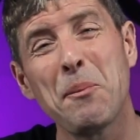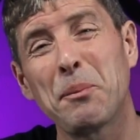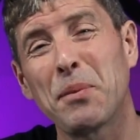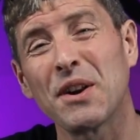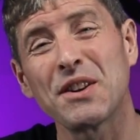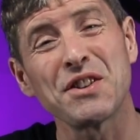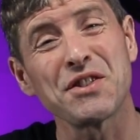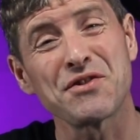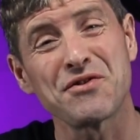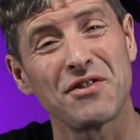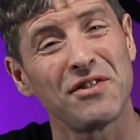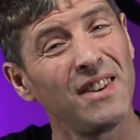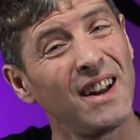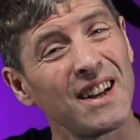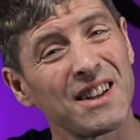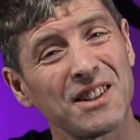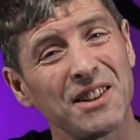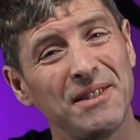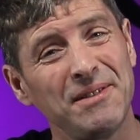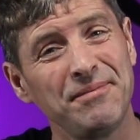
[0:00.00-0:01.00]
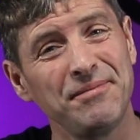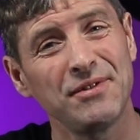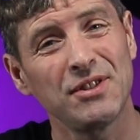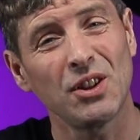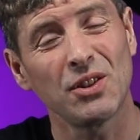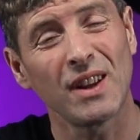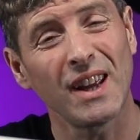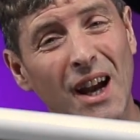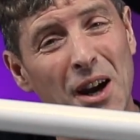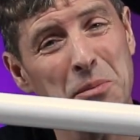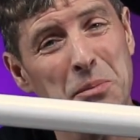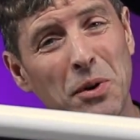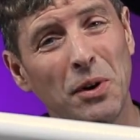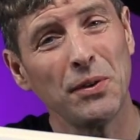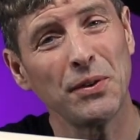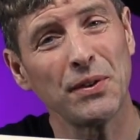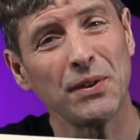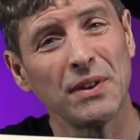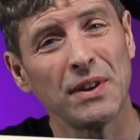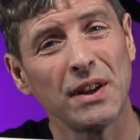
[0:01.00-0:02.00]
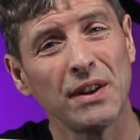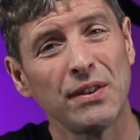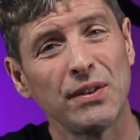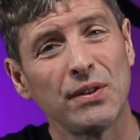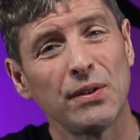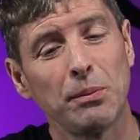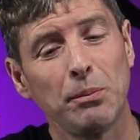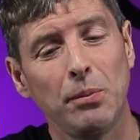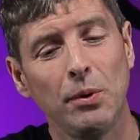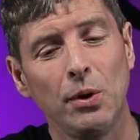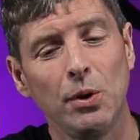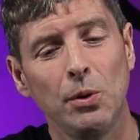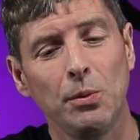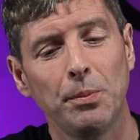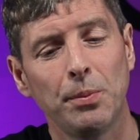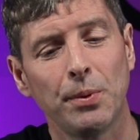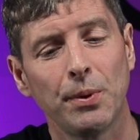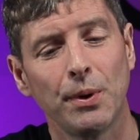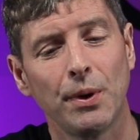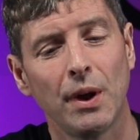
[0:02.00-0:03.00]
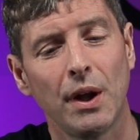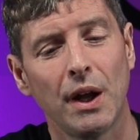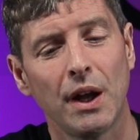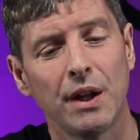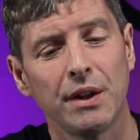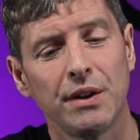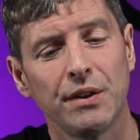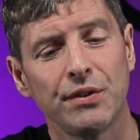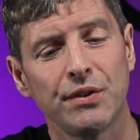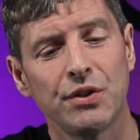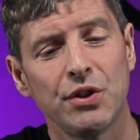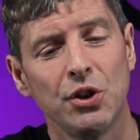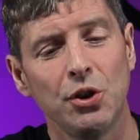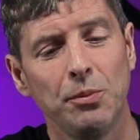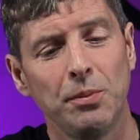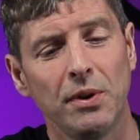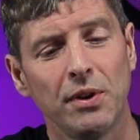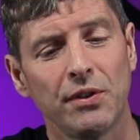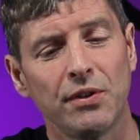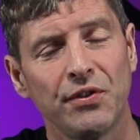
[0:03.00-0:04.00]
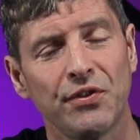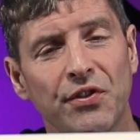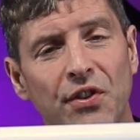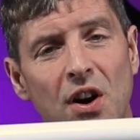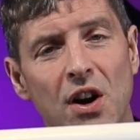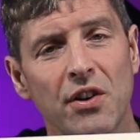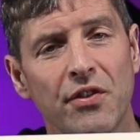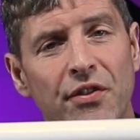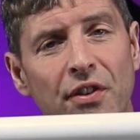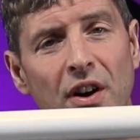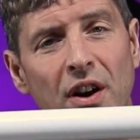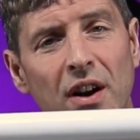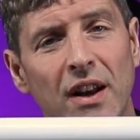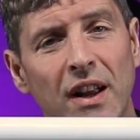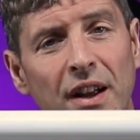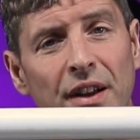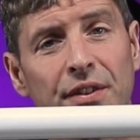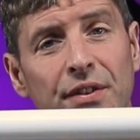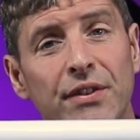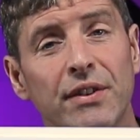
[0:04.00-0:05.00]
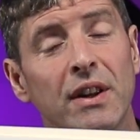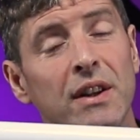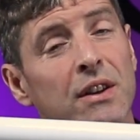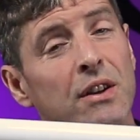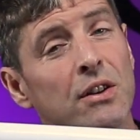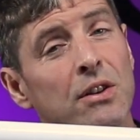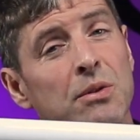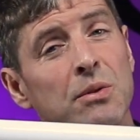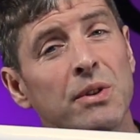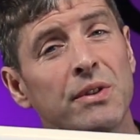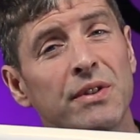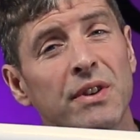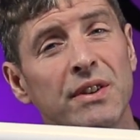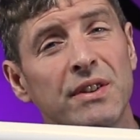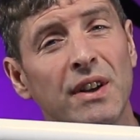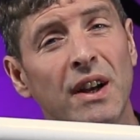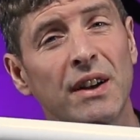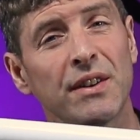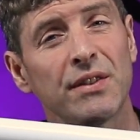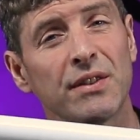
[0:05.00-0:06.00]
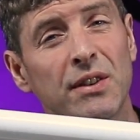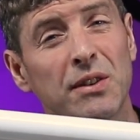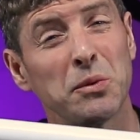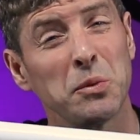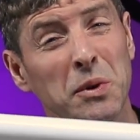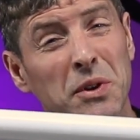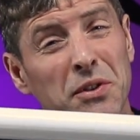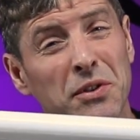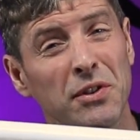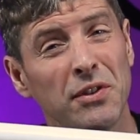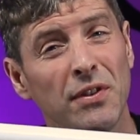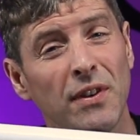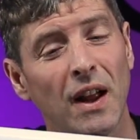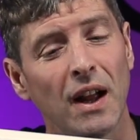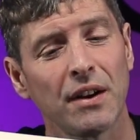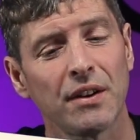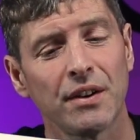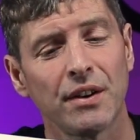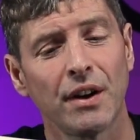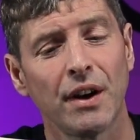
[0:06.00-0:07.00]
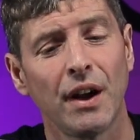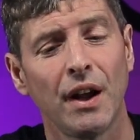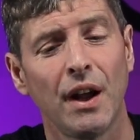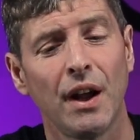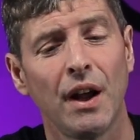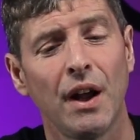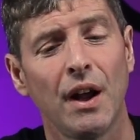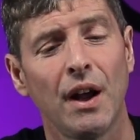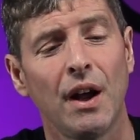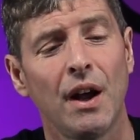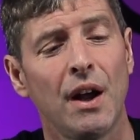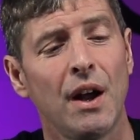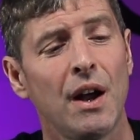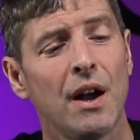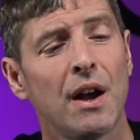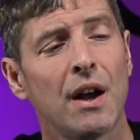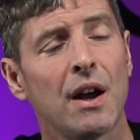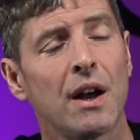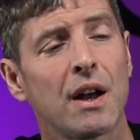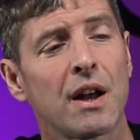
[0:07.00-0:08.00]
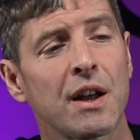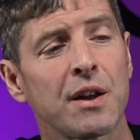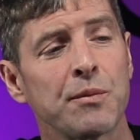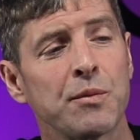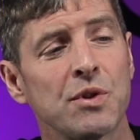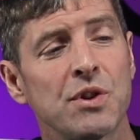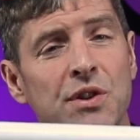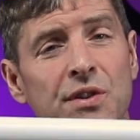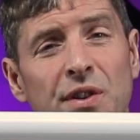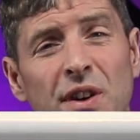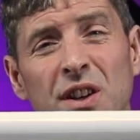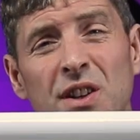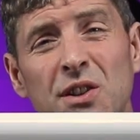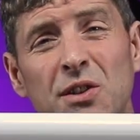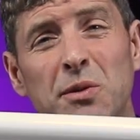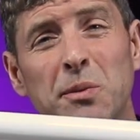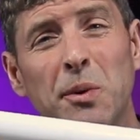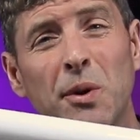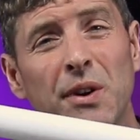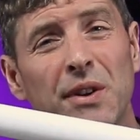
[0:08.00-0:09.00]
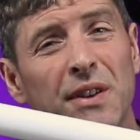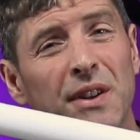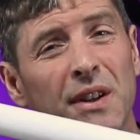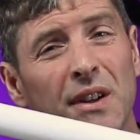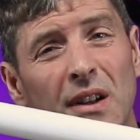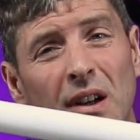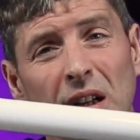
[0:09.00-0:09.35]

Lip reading: But it doesn't reflect. So the output from this bulb, this tube, is far, far less than the other ones I tested with the reflector, which is very disappointing.